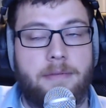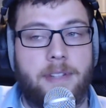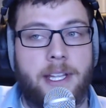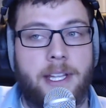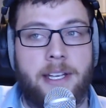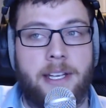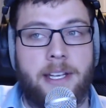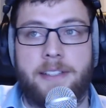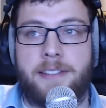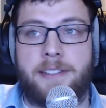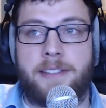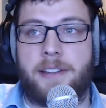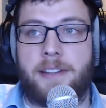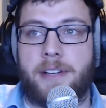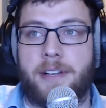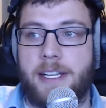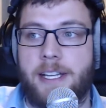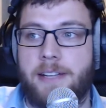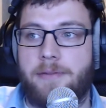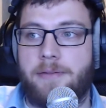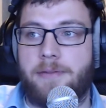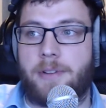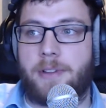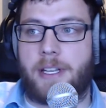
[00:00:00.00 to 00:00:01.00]
and is there
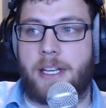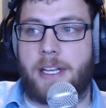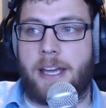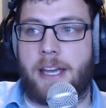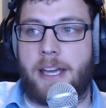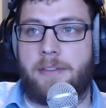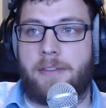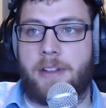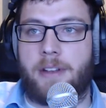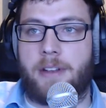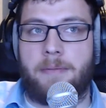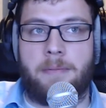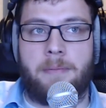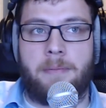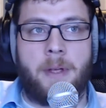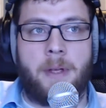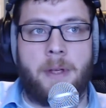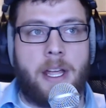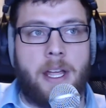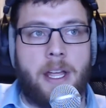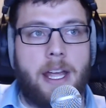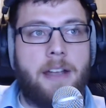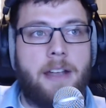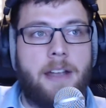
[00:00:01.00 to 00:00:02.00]
evil in heaven?
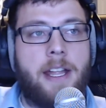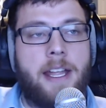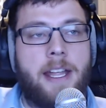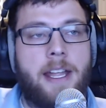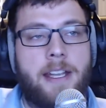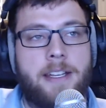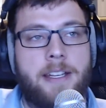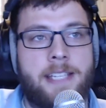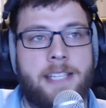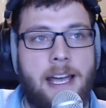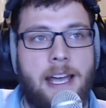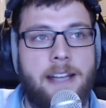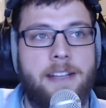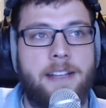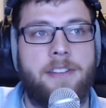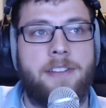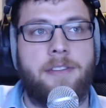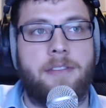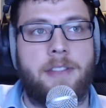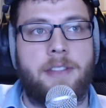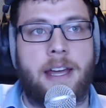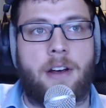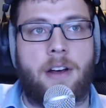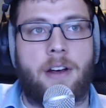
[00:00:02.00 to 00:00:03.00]
And tied
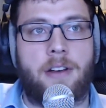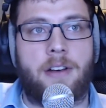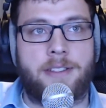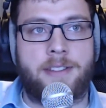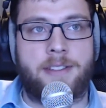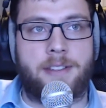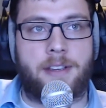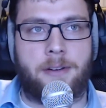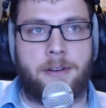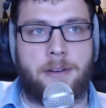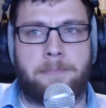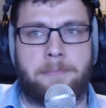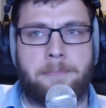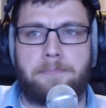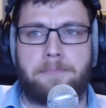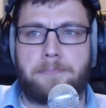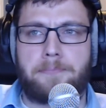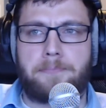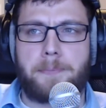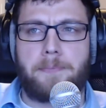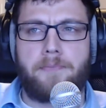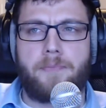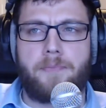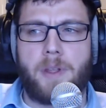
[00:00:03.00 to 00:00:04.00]
to that also,
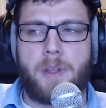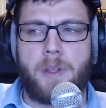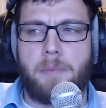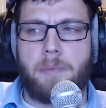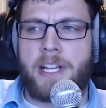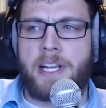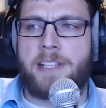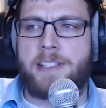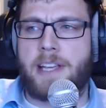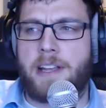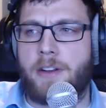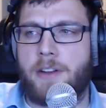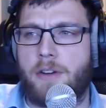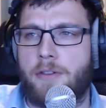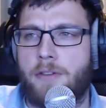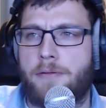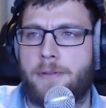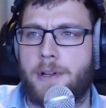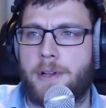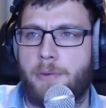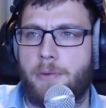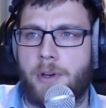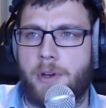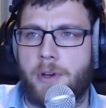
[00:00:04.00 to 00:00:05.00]
because I know
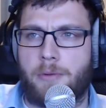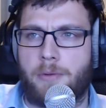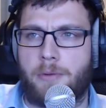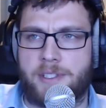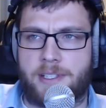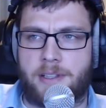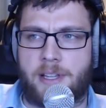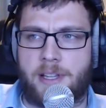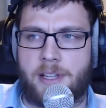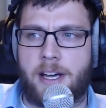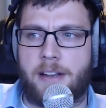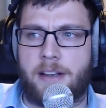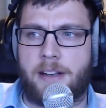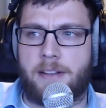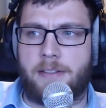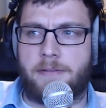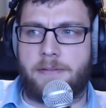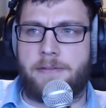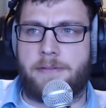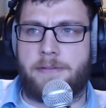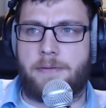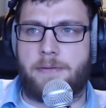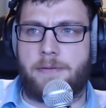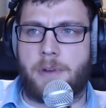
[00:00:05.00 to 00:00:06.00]
free will was a lot
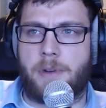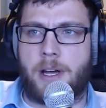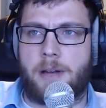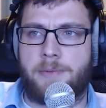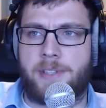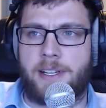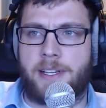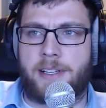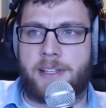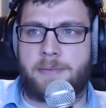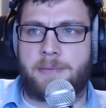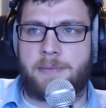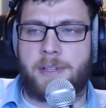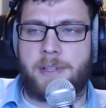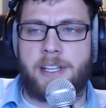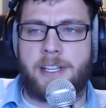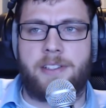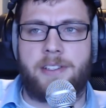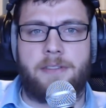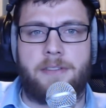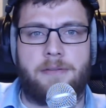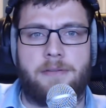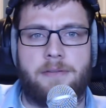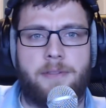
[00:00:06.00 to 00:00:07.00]
of Rob's
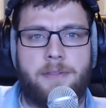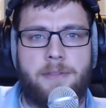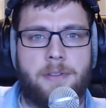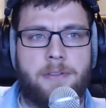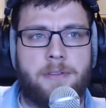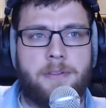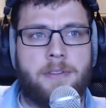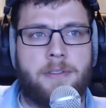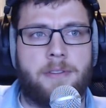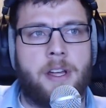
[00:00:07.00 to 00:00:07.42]
explanation for